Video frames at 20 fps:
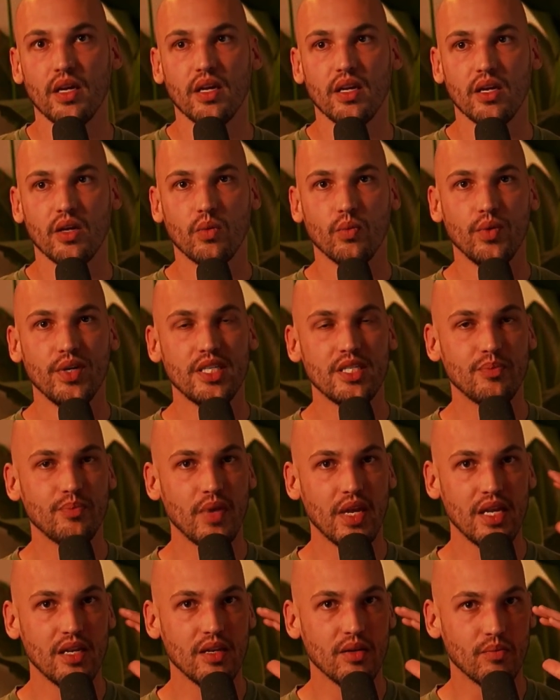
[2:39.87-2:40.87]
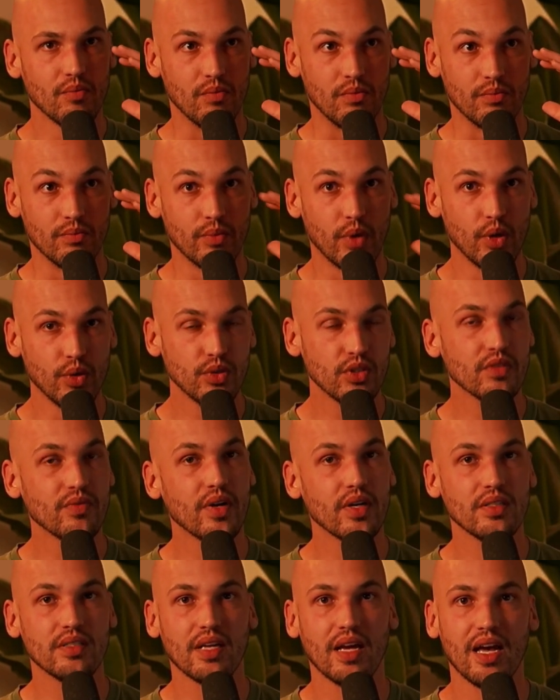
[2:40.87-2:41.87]
we spend most of
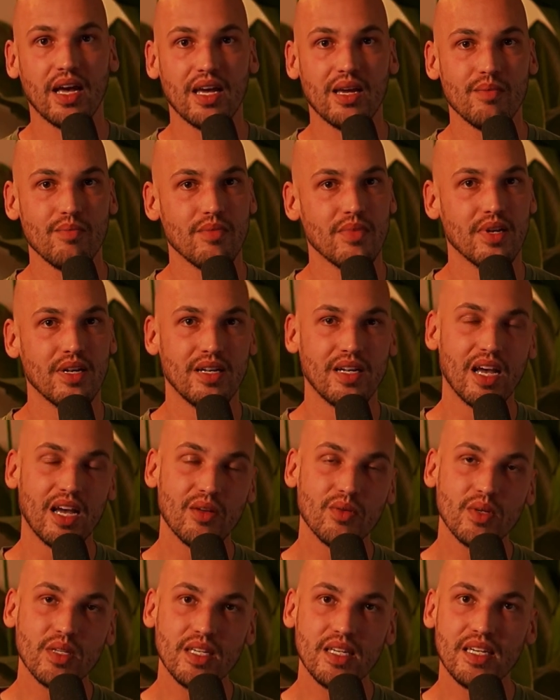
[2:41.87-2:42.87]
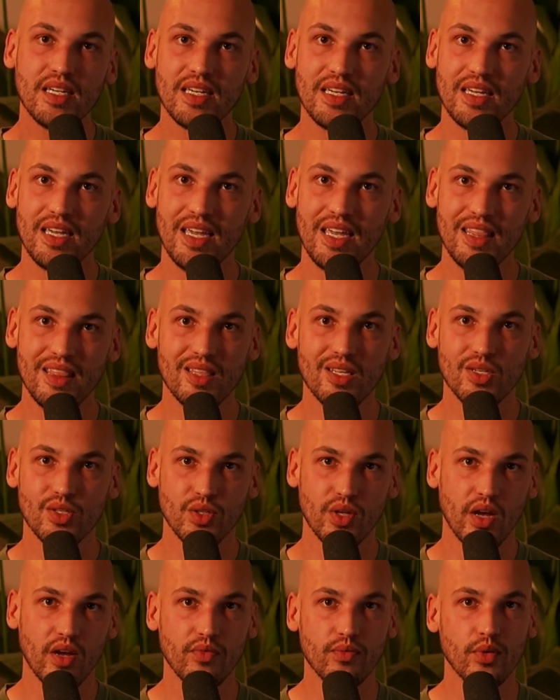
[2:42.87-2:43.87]
our time not really in the
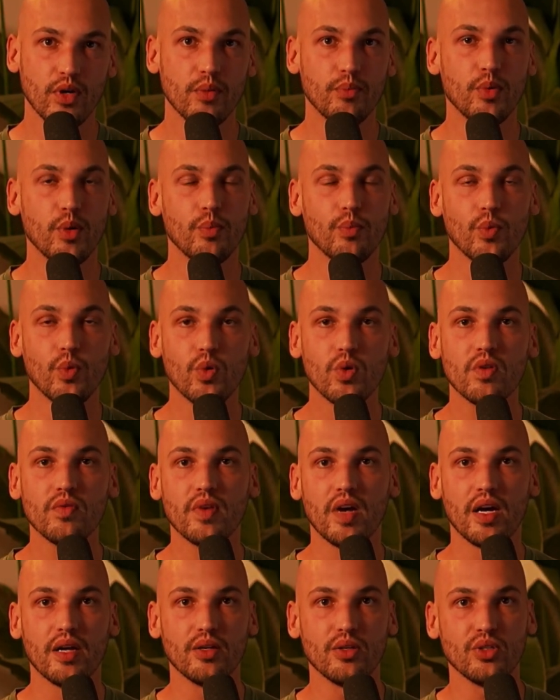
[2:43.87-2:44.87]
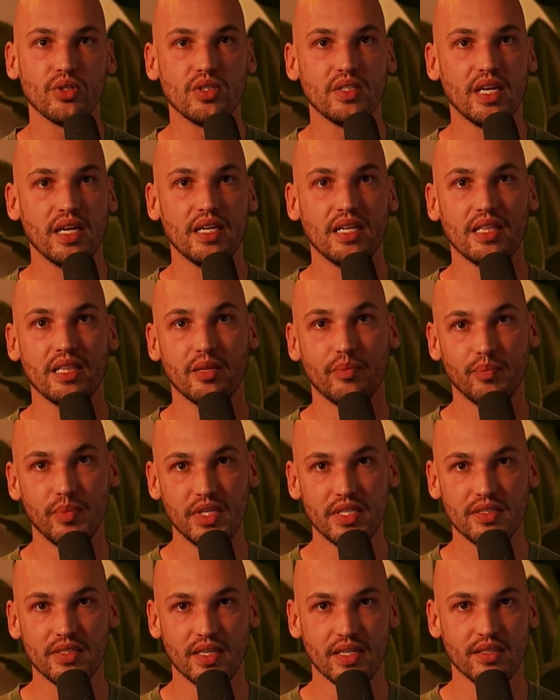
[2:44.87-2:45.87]
software, but more of understanding the
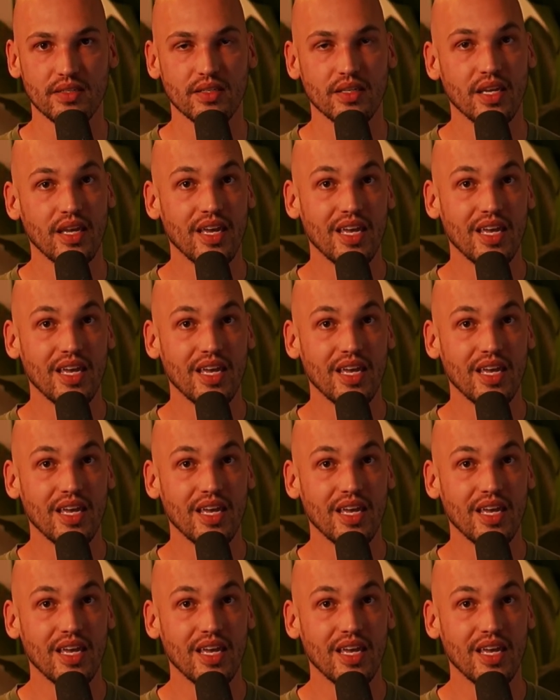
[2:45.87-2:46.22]
business.